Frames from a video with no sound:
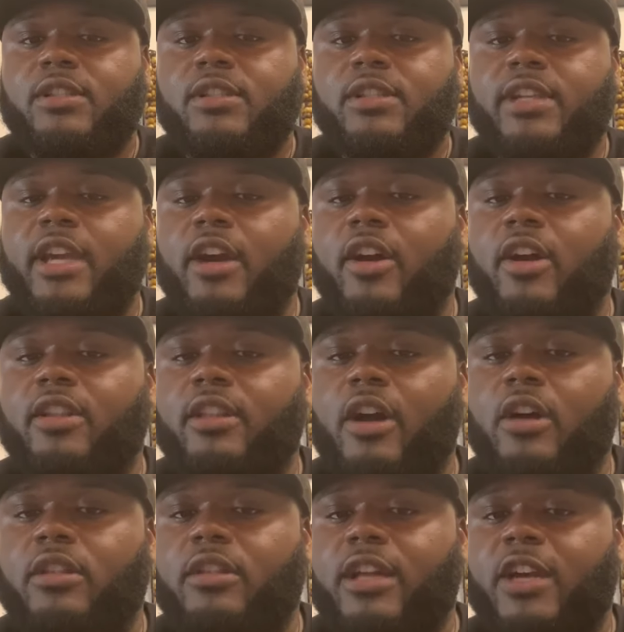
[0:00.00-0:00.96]
Yeah,
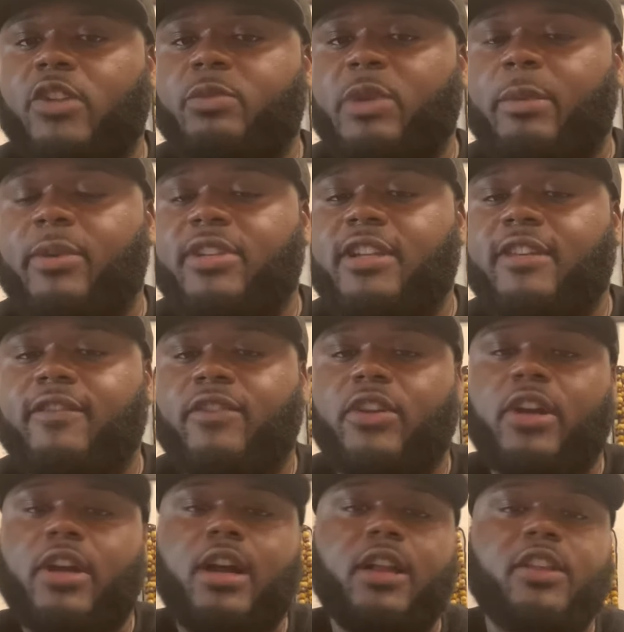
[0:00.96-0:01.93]
our letters may be different,
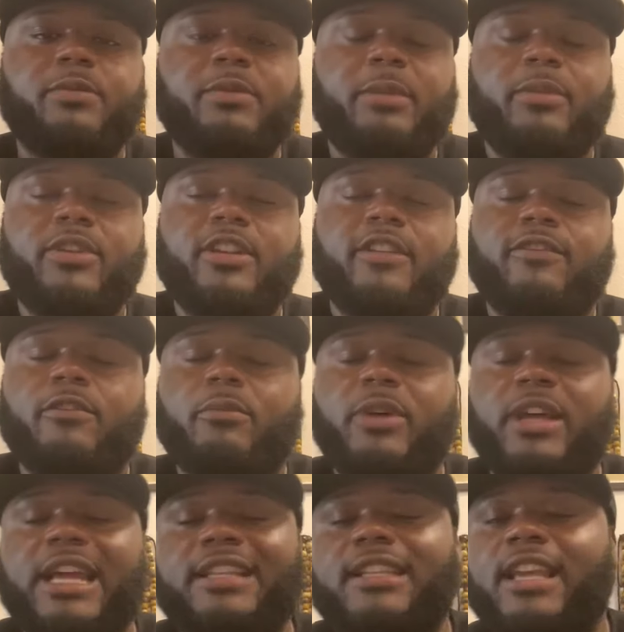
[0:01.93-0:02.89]
our colors may be different, but
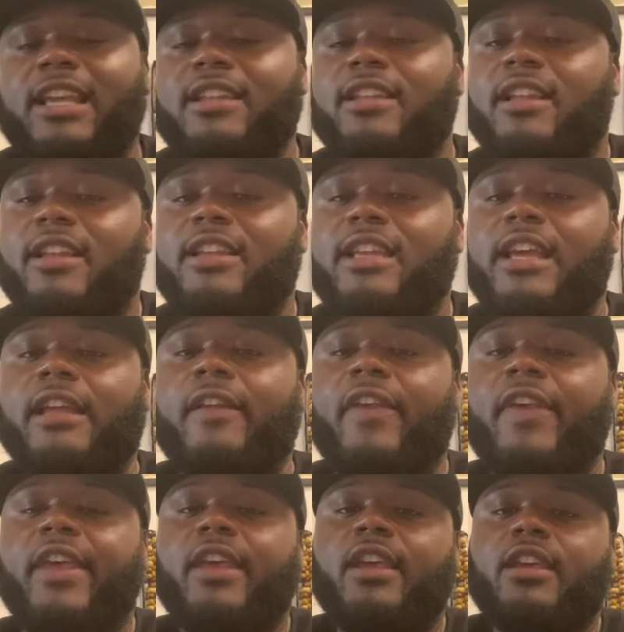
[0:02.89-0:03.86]
at the end of the day,
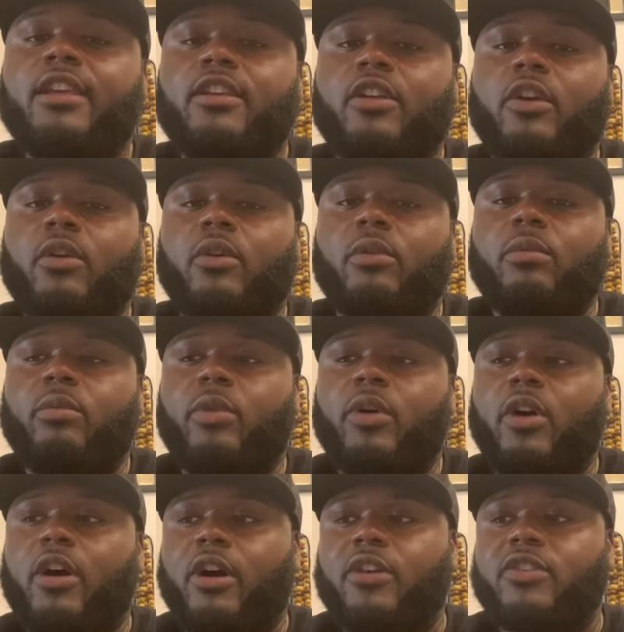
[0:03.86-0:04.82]
we're
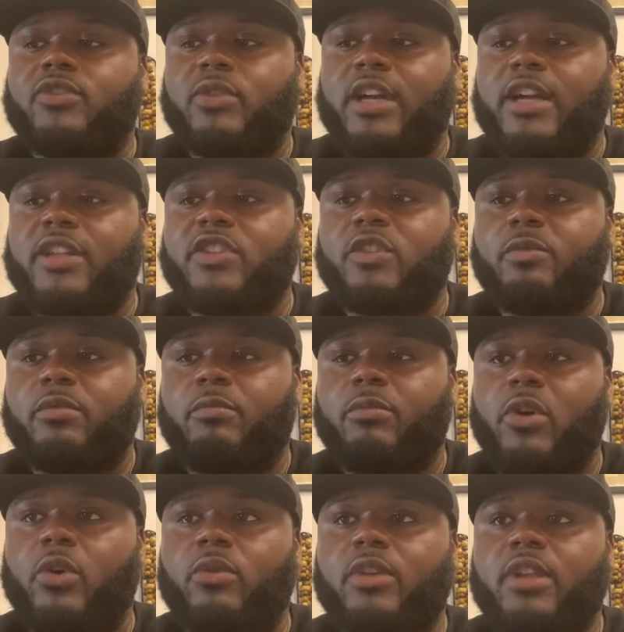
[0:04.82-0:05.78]
all trying to
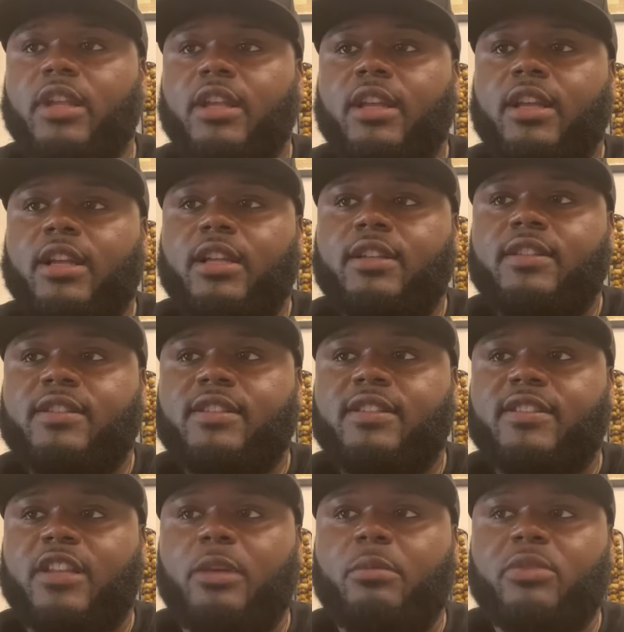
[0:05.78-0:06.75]
promote, to
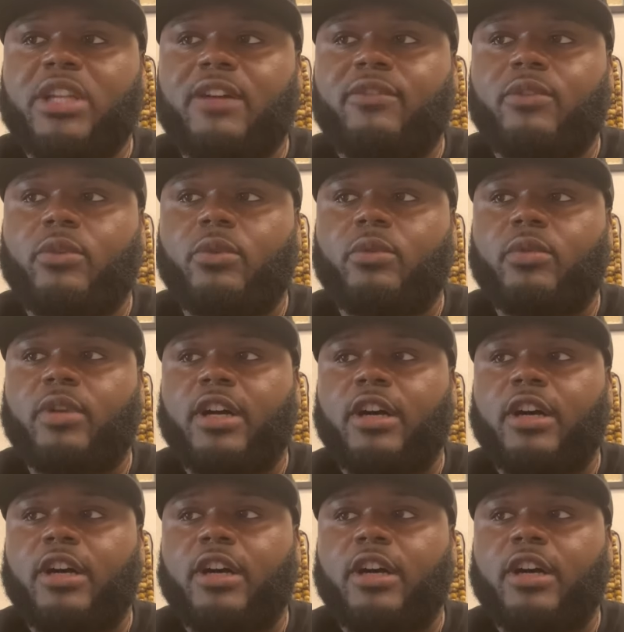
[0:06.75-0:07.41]
some level,